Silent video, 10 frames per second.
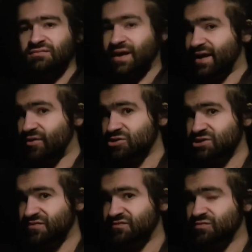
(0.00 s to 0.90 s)
eight hour
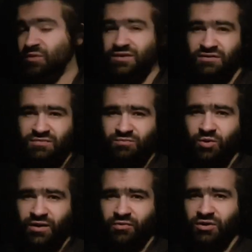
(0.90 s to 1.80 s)
shift with a
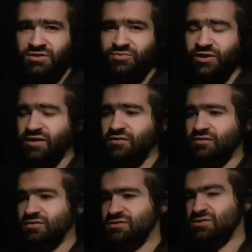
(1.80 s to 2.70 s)
one hour lunch break,
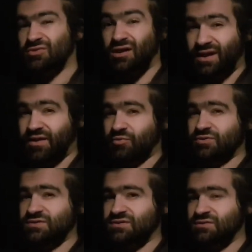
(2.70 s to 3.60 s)
so nine
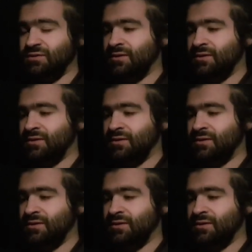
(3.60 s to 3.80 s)
hours.